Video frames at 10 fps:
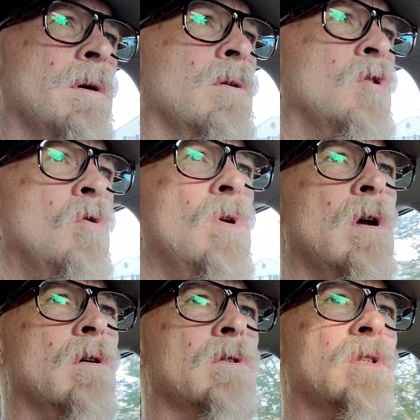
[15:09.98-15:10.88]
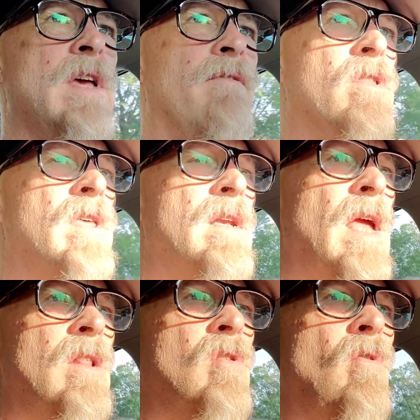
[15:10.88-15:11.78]
2 years, 7th and
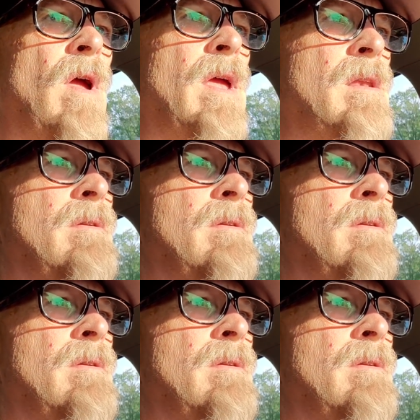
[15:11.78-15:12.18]
8th grade,